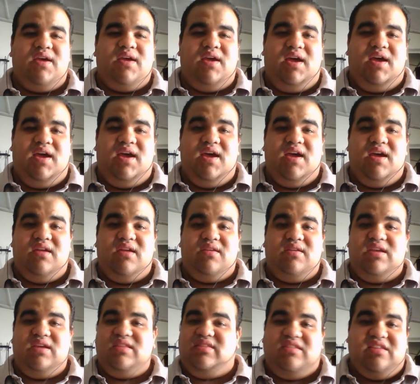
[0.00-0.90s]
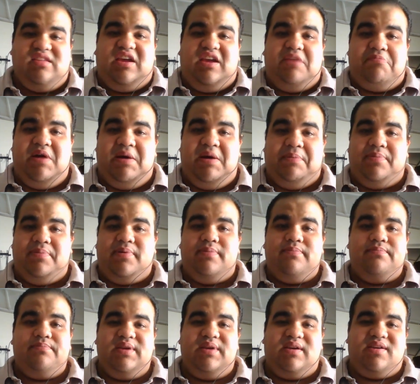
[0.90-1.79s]
and it didn't come up
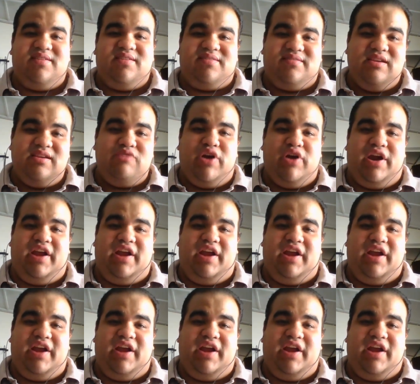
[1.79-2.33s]
because they were